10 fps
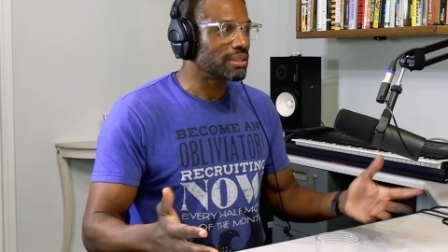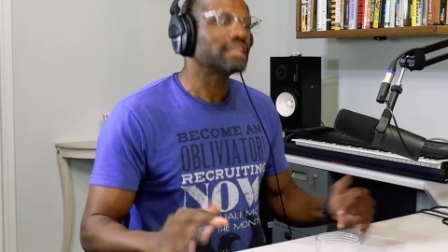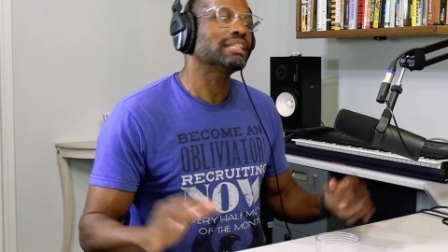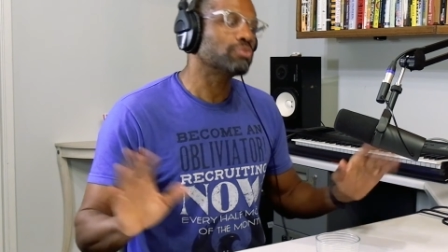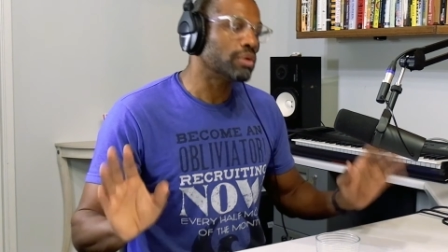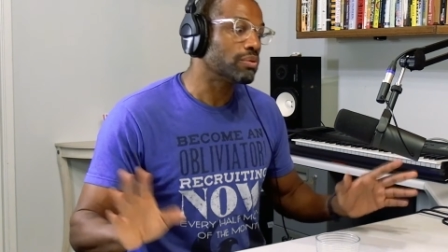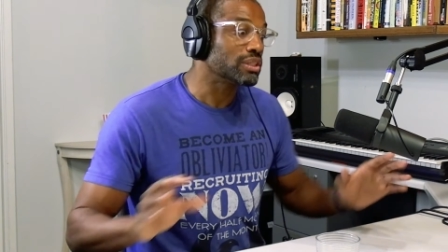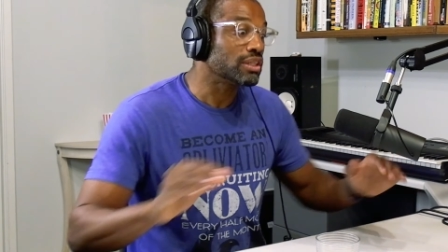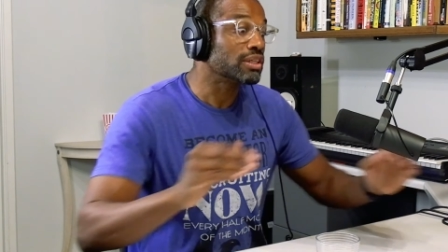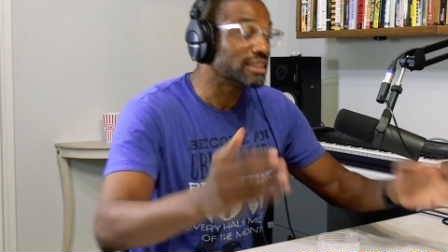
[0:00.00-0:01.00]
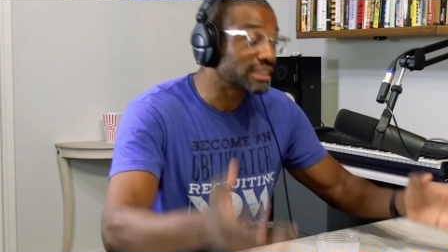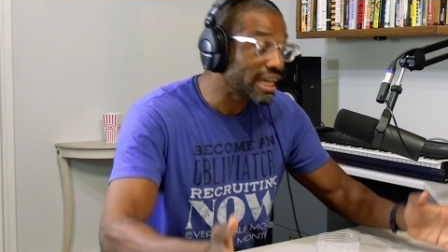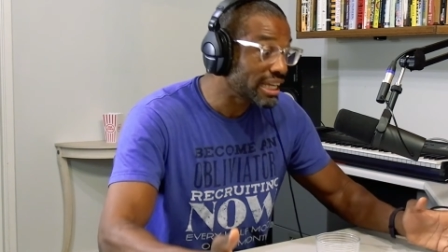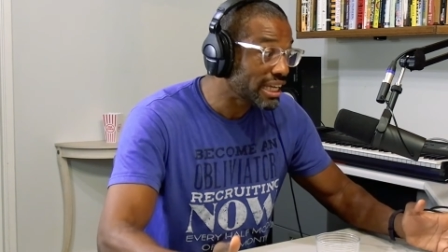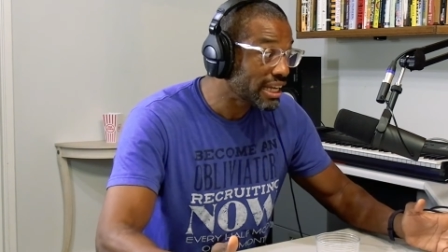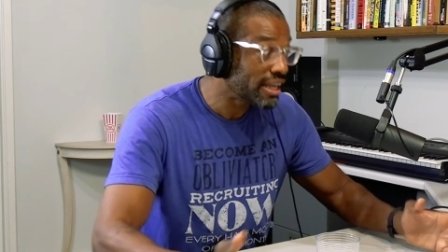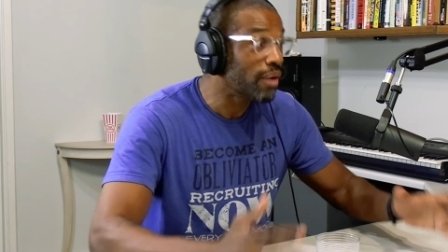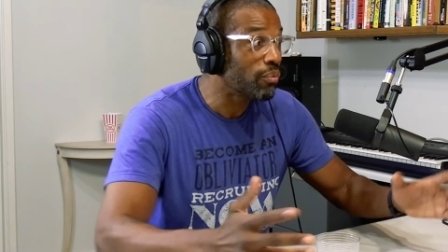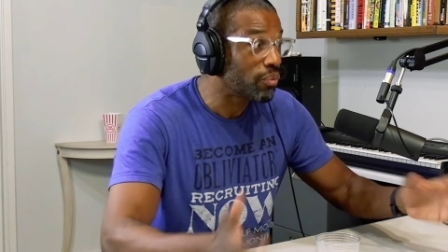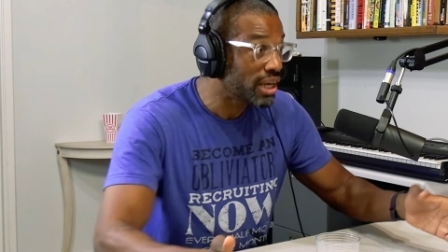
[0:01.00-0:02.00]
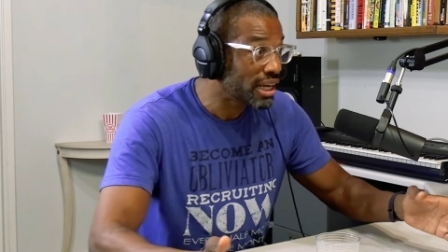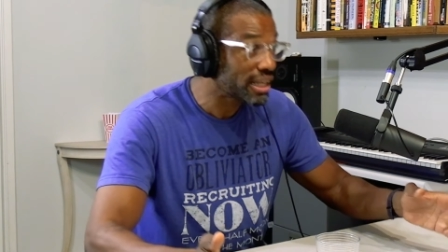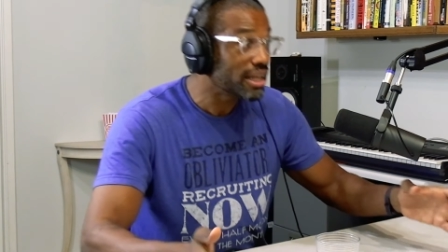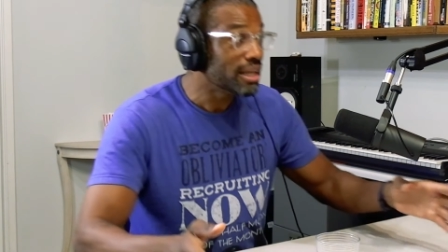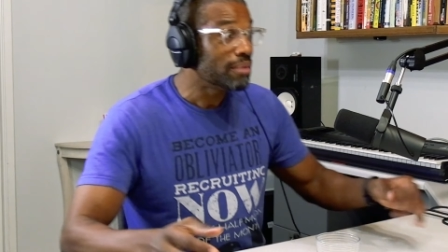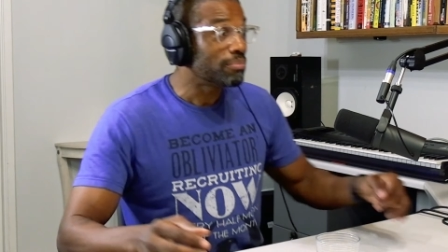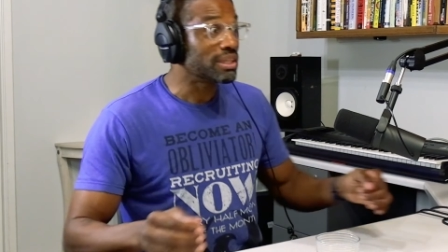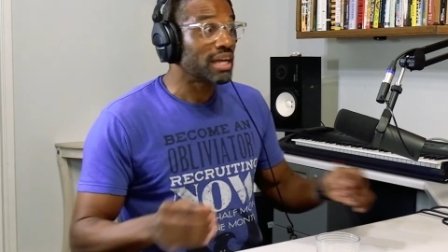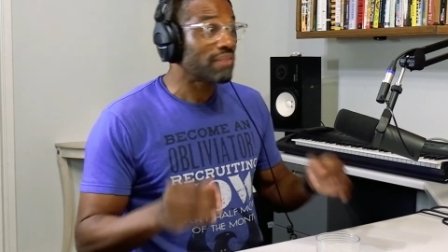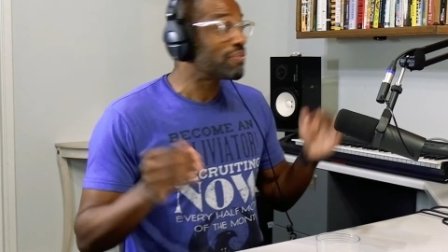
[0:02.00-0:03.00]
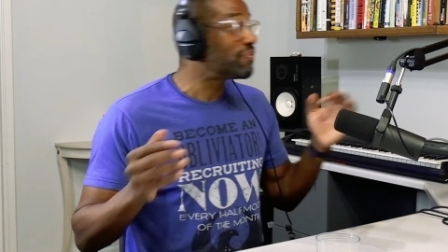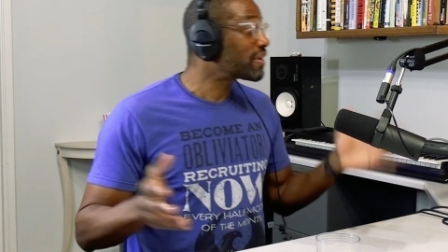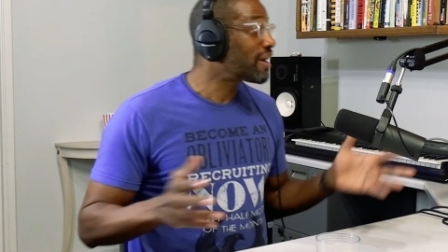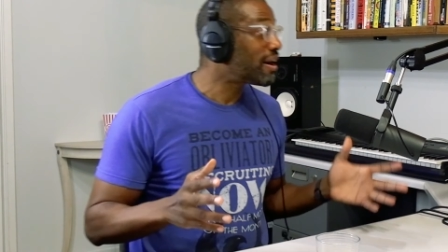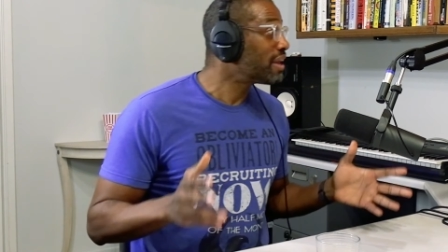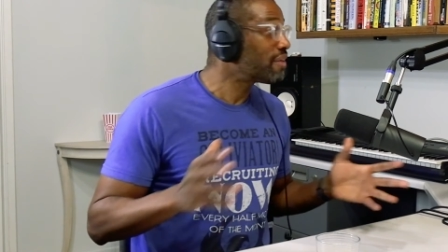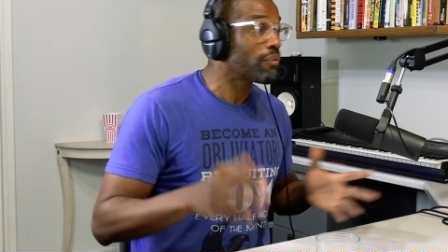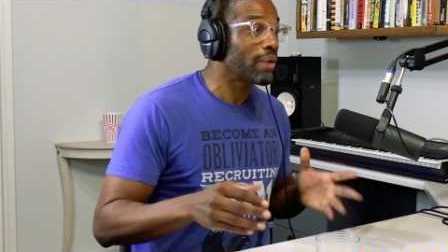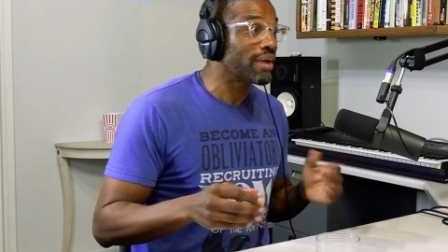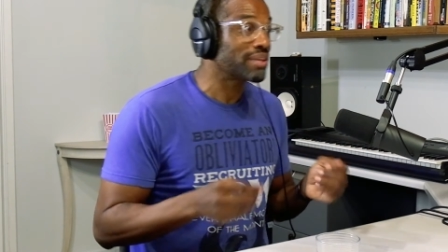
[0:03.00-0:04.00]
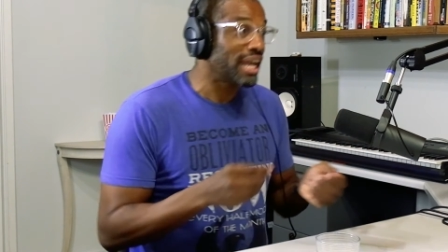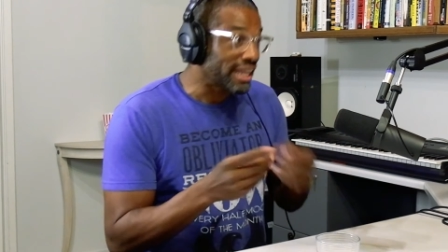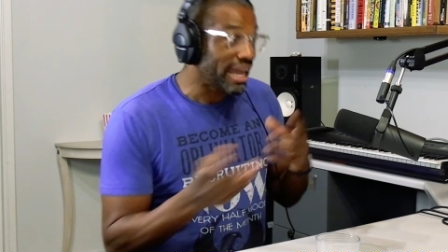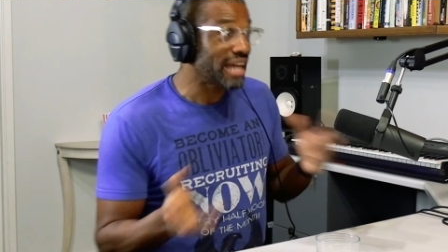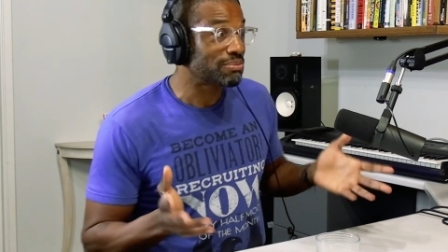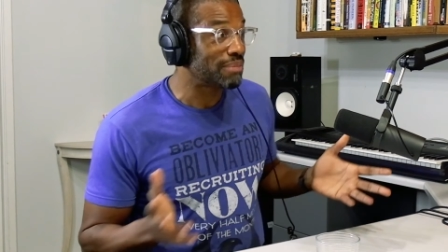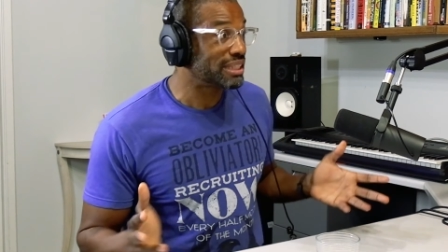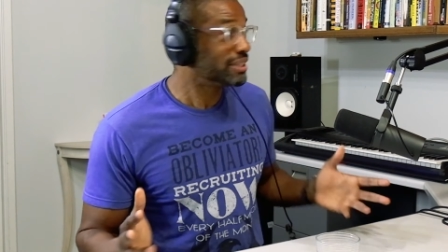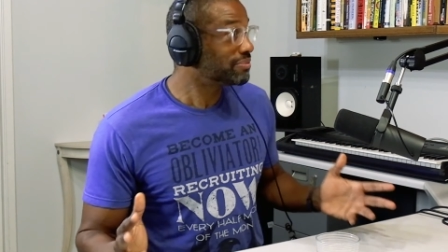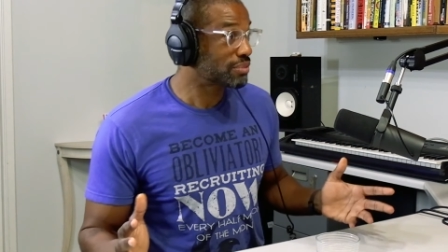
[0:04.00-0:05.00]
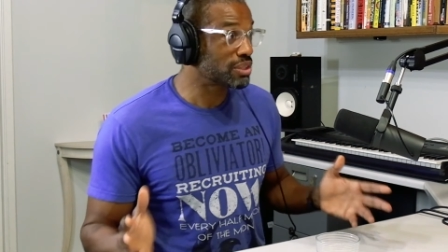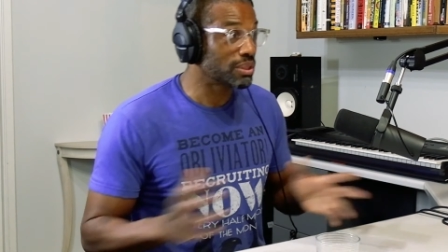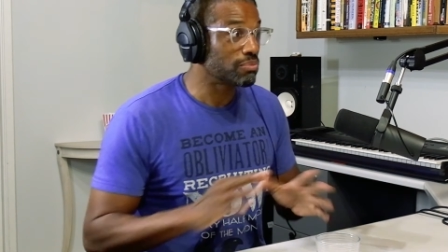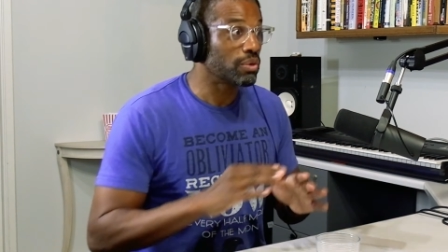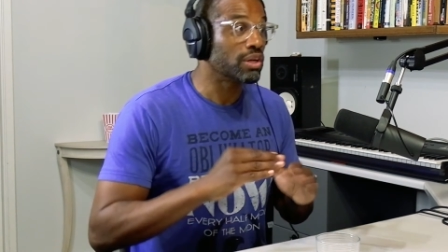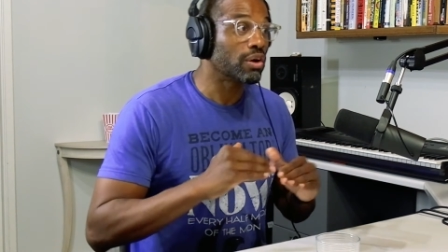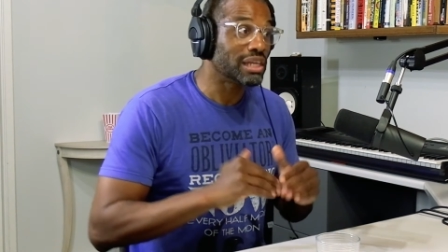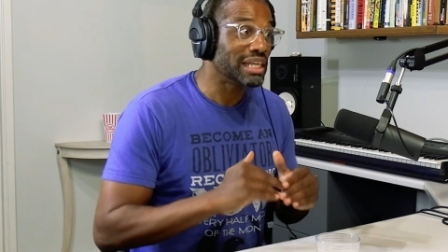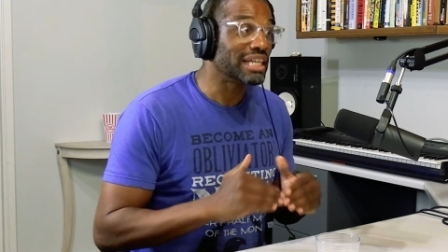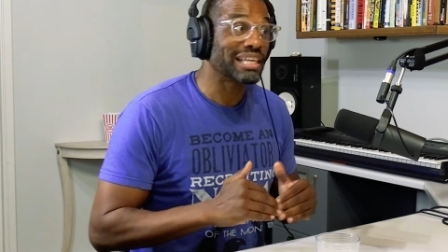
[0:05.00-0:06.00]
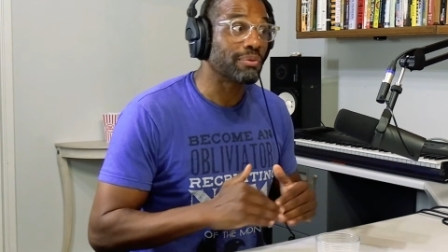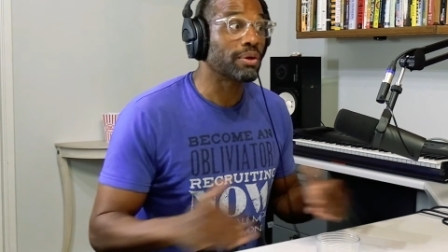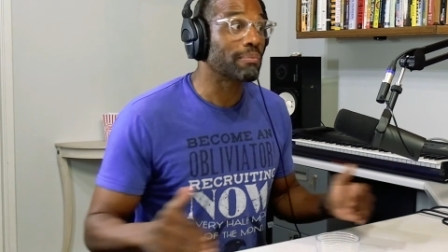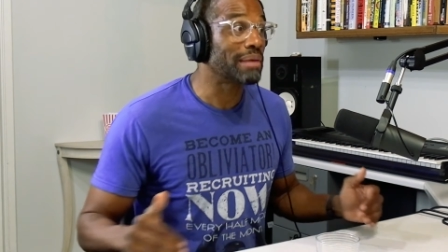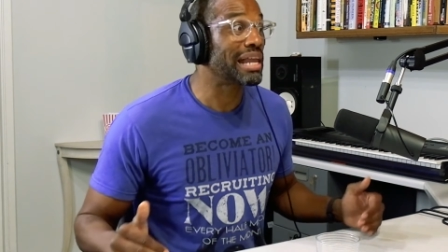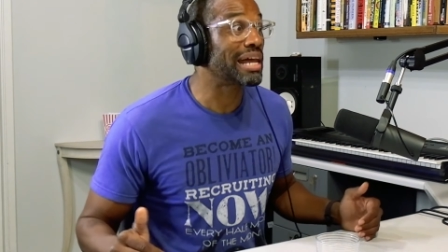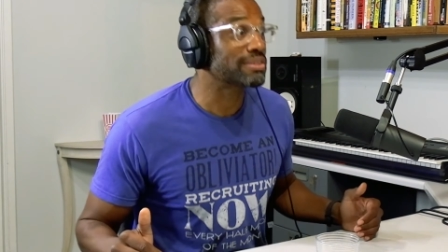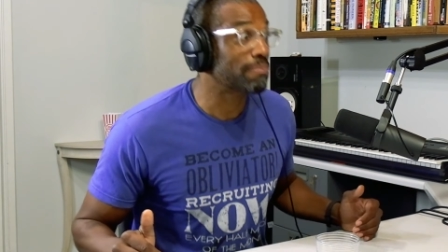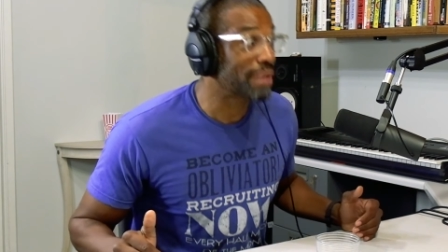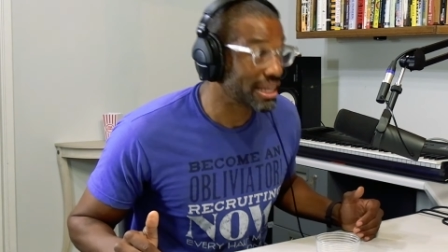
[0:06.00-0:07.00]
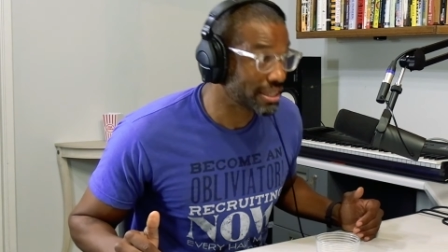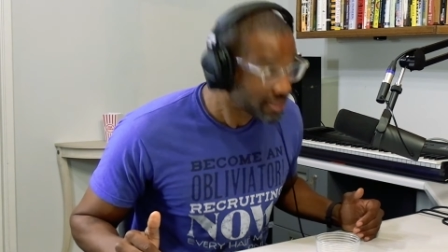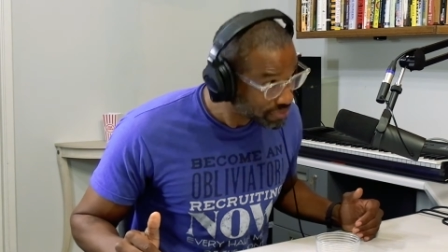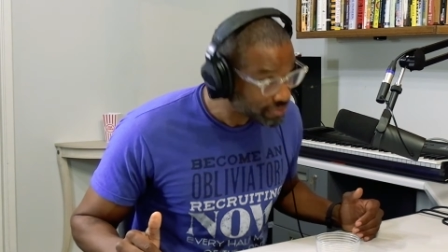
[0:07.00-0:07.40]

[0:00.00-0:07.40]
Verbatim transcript: That says, well, you can stay here and work, but you have to figure out another way of getting cash money because we, are not legally, we're not allowed to pay you.